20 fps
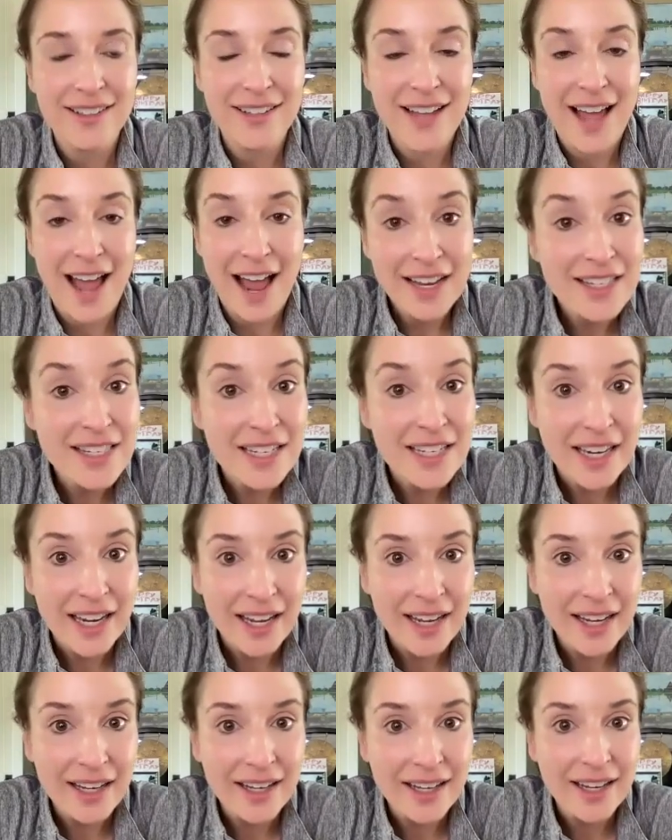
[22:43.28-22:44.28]

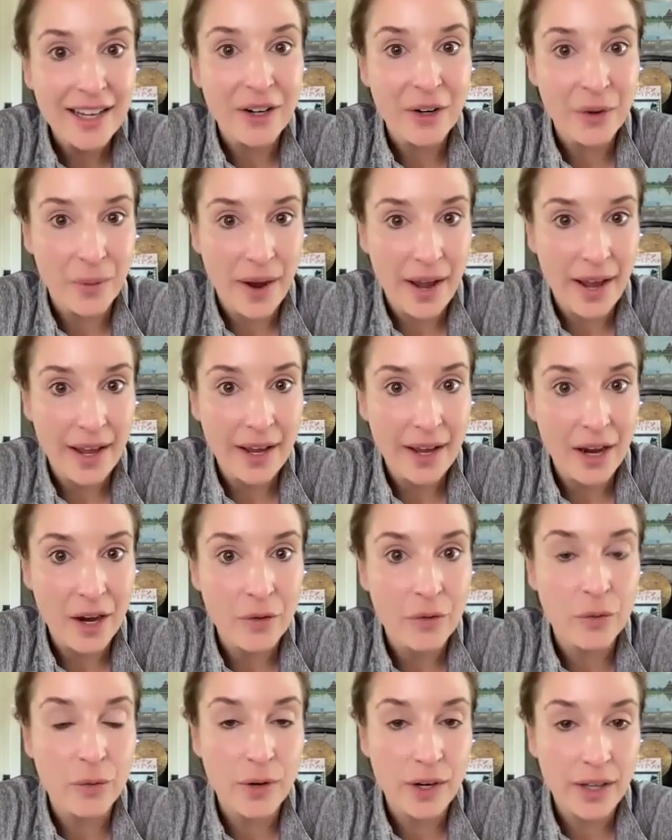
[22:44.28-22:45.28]
exiting in a way
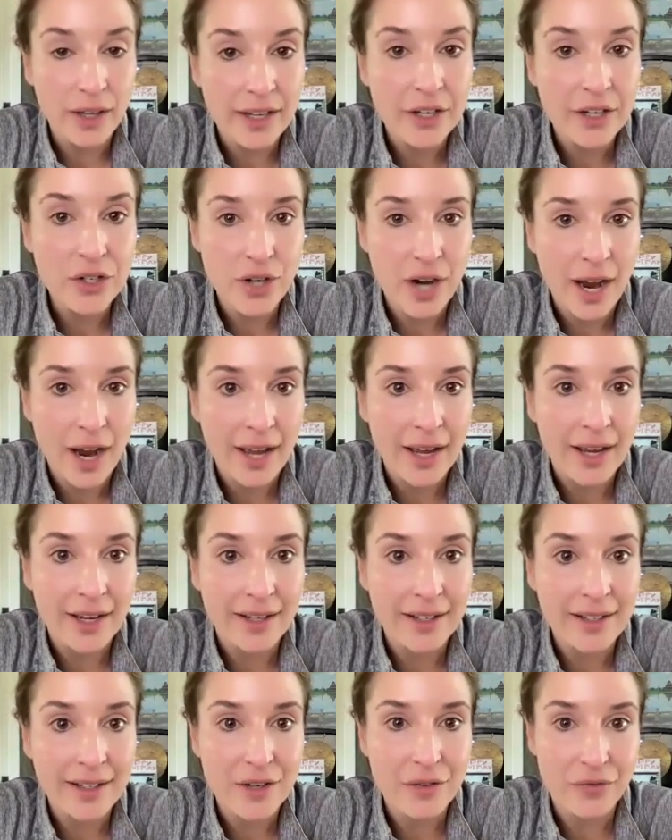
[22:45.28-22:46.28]
of really trying
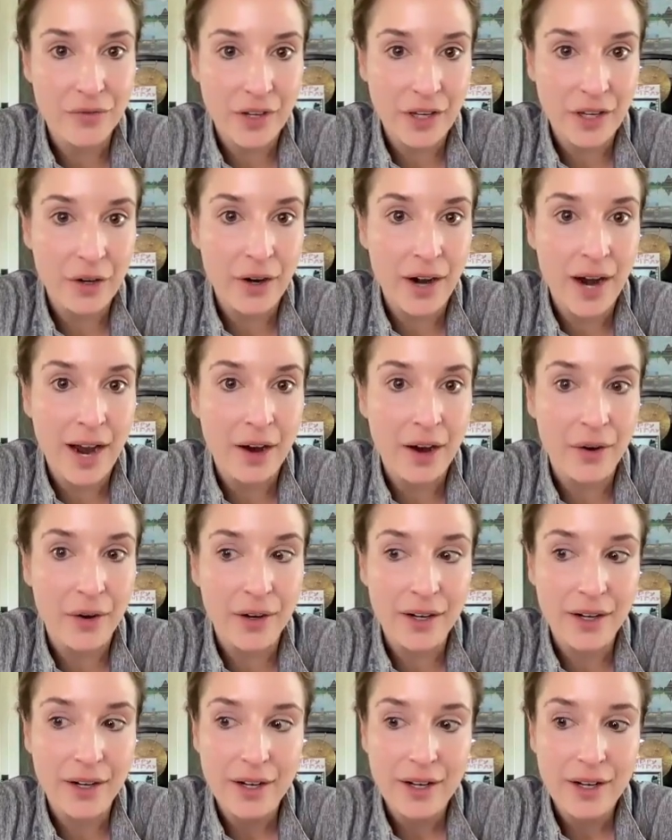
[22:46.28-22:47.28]
to figure out
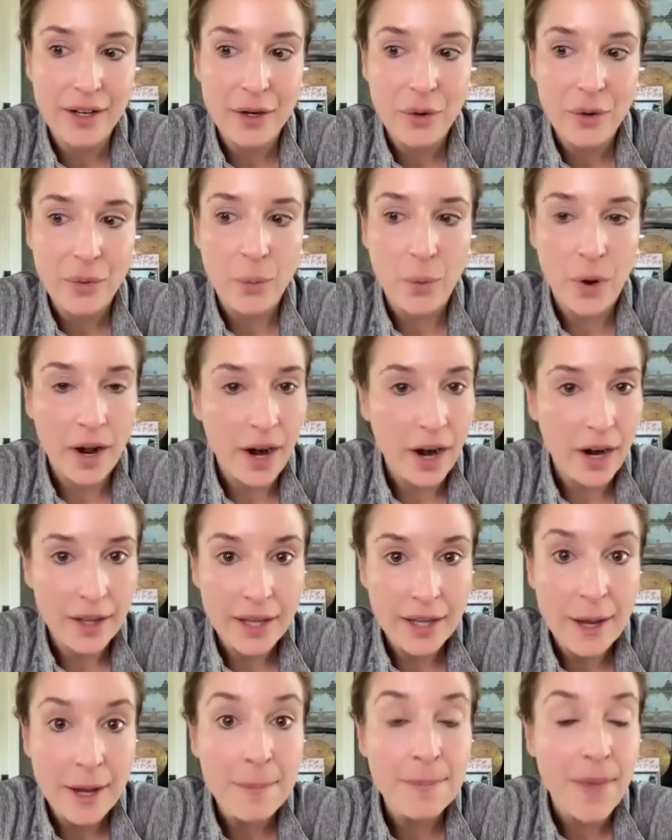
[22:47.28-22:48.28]
what are
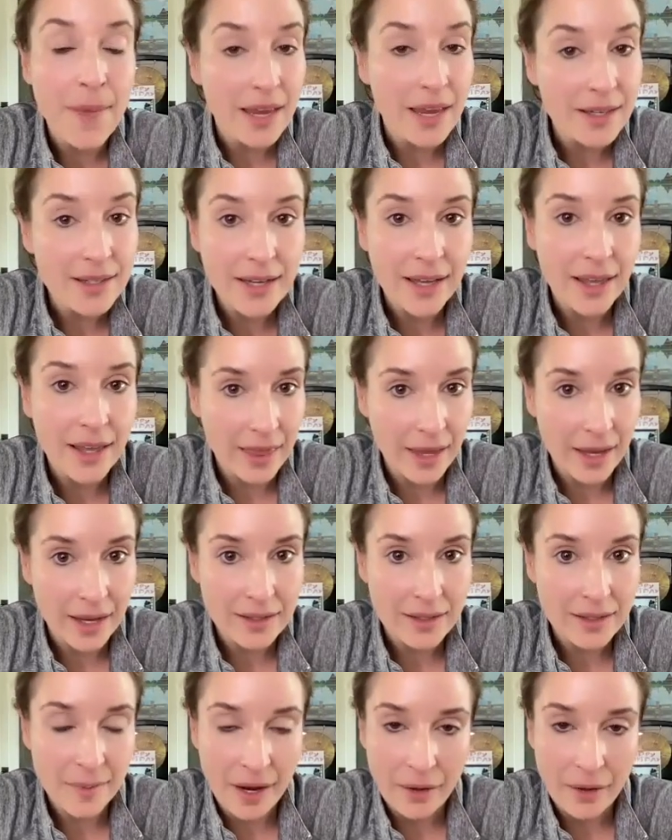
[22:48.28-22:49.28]
the amazing
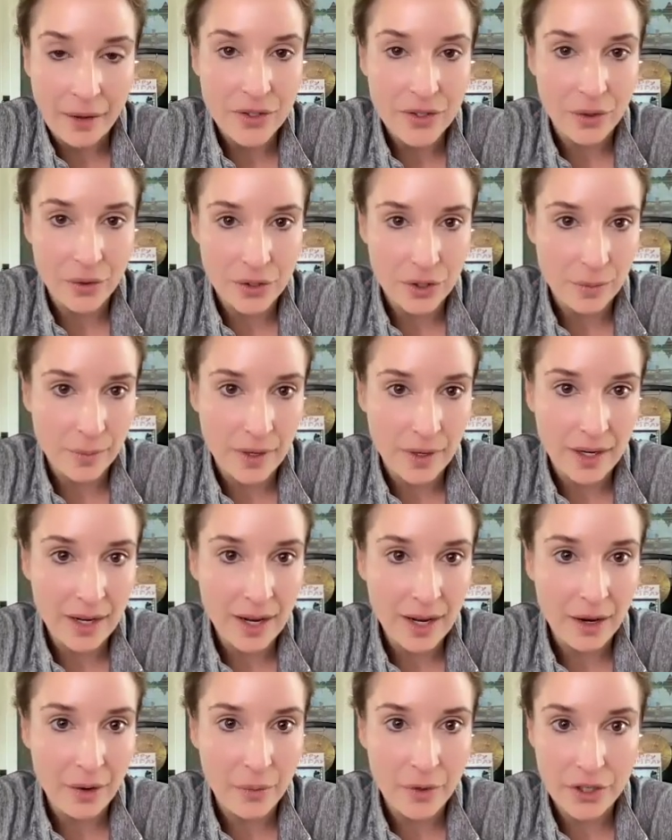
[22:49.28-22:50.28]
things about social
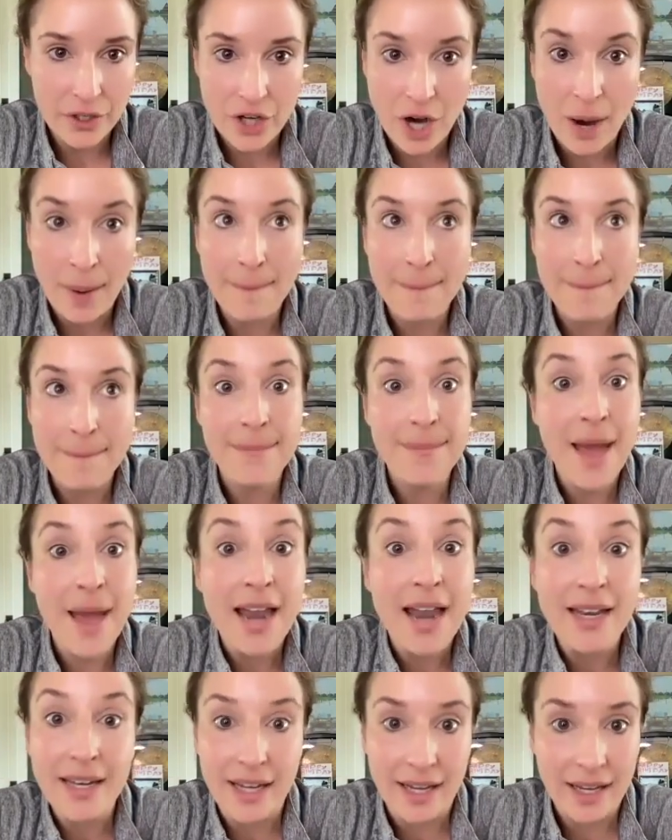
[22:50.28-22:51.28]
media, which are
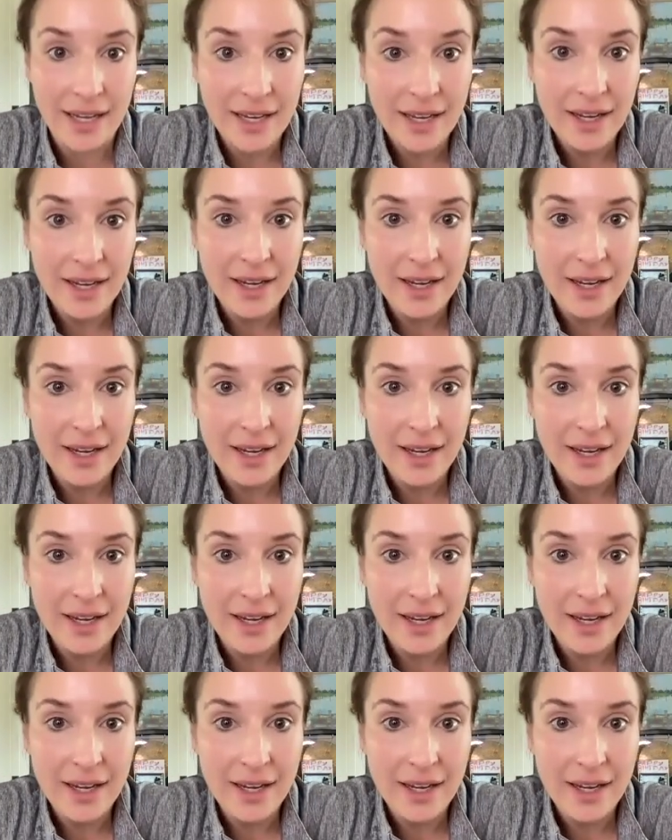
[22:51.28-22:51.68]
many,